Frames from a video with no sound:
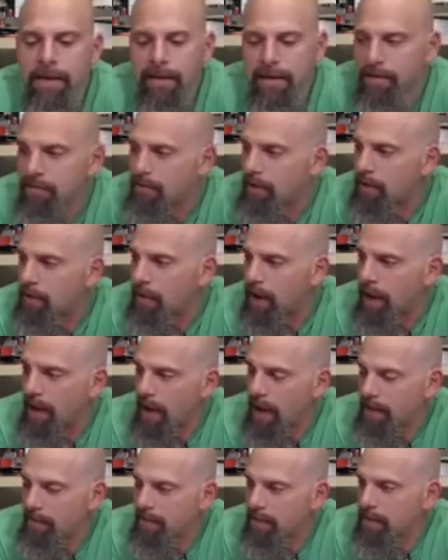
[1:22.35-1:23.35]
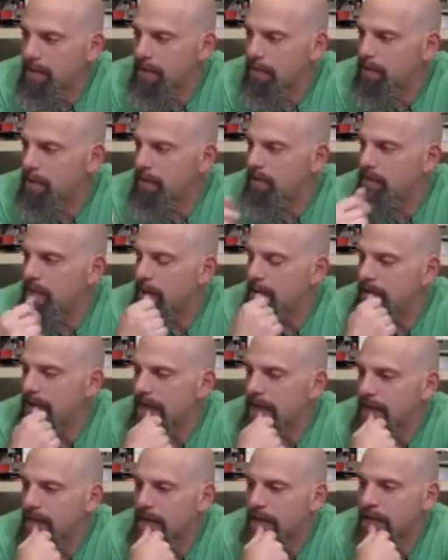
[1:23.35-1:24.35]
So I have a little bit of an
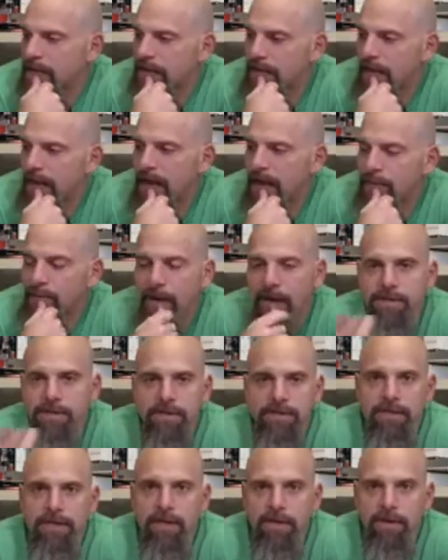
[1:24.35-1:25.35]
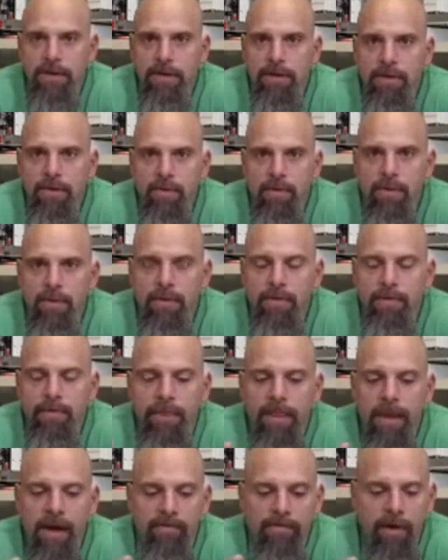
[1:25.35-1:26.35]
update on that, but I'll just tell you.
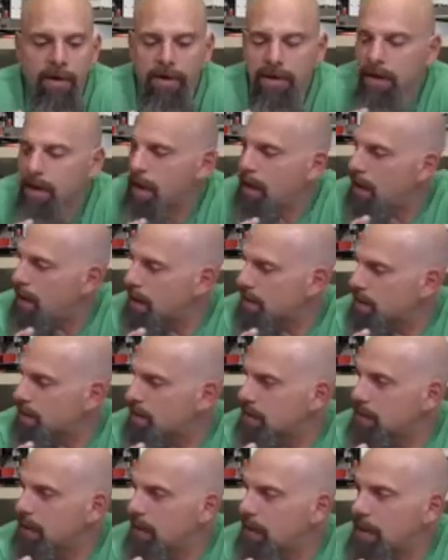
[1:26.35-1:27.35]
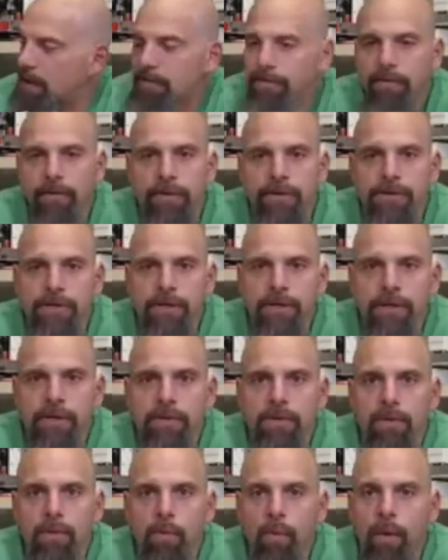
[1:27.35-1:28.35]
I've already got uh, version
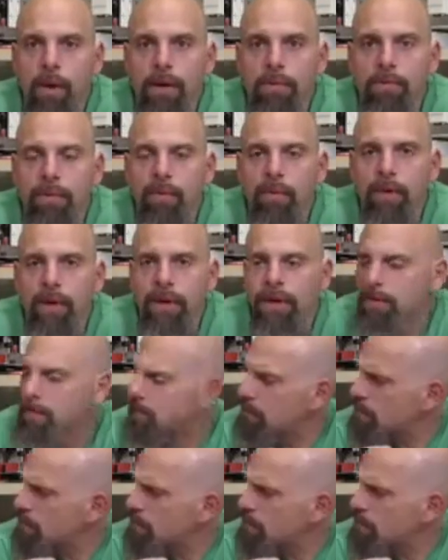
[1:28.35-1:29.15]
1.0.